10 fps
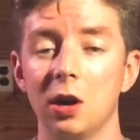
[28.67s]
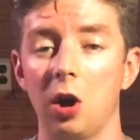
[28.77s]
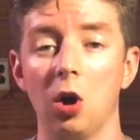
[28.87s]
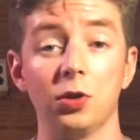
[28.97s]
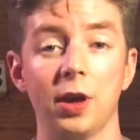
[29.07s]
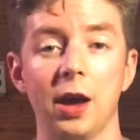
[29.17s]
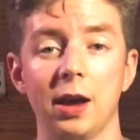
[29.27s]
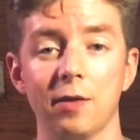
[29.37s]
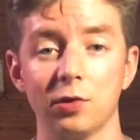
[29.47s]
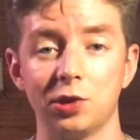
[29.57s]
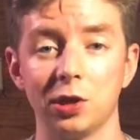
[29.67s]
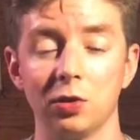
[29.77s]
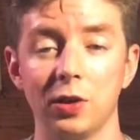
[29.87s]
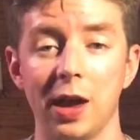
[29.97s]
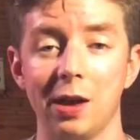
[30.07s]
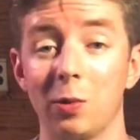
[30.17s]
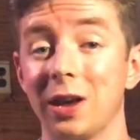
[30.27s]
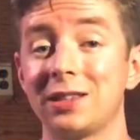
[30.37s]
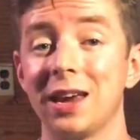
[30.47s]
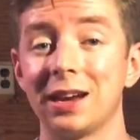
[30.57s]
all day, every single day. And when
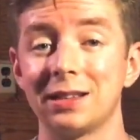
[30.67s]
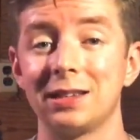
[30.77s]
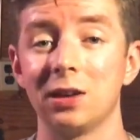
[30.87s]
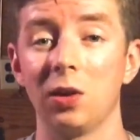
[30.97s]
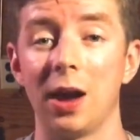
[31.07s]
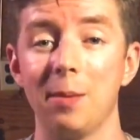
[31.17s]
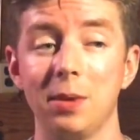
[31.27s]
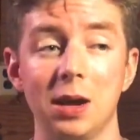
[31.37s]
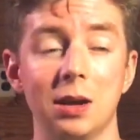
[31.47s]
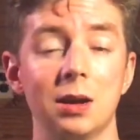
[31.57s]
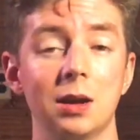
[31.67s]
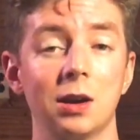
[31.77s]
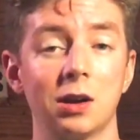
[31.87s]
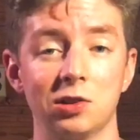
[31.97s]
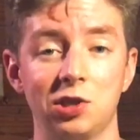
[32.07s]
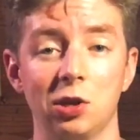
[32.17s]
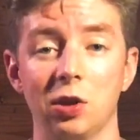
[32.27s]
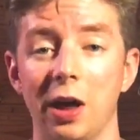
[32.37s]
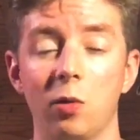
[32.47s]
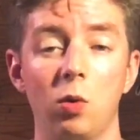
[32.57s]
I say concealed, I mean
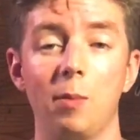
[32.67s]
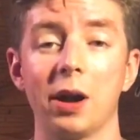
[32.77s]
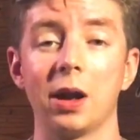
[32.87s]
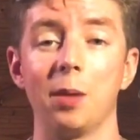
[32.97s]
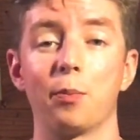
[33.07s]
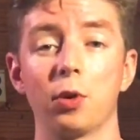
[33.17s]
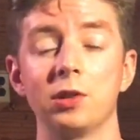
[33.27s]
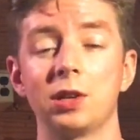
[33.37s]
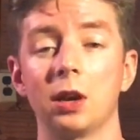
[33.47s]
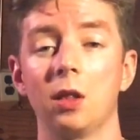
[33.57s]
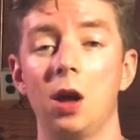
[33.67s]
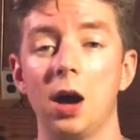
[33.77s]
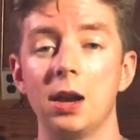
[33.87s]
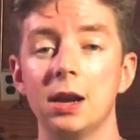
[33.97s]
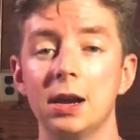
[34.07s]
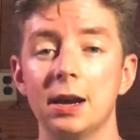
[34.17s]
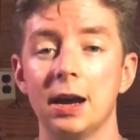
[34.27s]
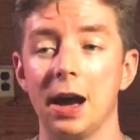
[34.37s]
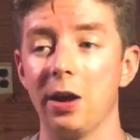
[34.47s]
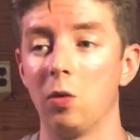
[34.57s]
concealed. I don't want my gun printing a lot.
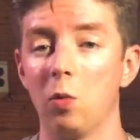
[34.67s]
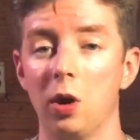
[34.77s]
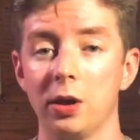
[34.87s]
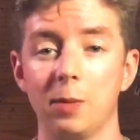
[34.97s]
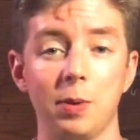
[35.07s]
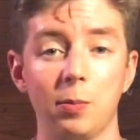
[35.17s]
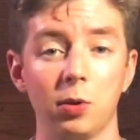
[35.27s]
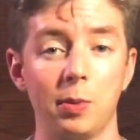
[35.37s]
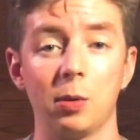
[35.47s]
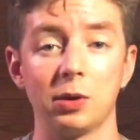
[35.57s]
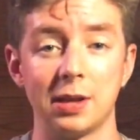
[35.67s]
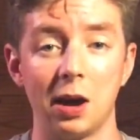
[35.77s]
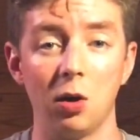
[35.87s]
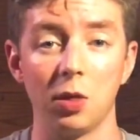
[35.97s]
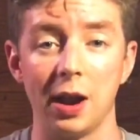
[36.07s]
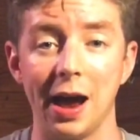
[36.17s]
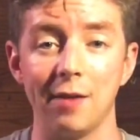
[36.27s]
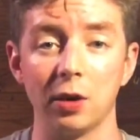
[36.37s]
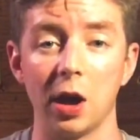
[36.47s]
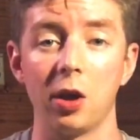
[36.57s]
I don't want people to be able to tell that I
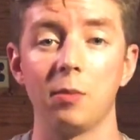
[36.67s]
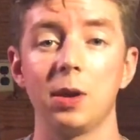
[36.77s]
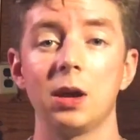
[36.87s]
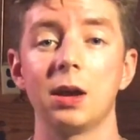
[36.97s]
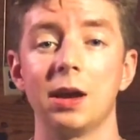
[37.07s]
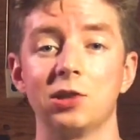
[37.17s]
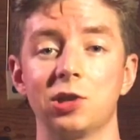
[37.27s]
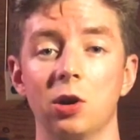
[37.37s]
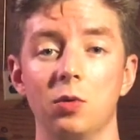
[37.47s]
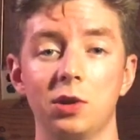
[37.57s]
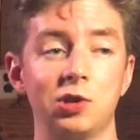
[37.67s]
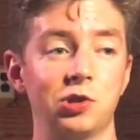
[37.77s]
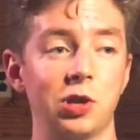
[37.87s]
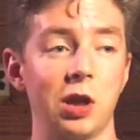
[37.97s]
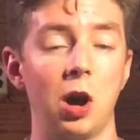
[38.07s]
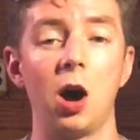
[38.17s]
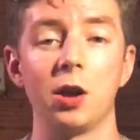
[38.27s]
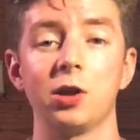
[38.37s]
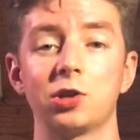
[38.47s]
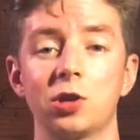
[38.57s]
have a gun on me. And so this is an
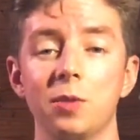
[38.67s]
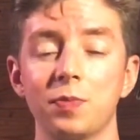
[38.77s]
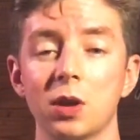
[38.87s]
honest,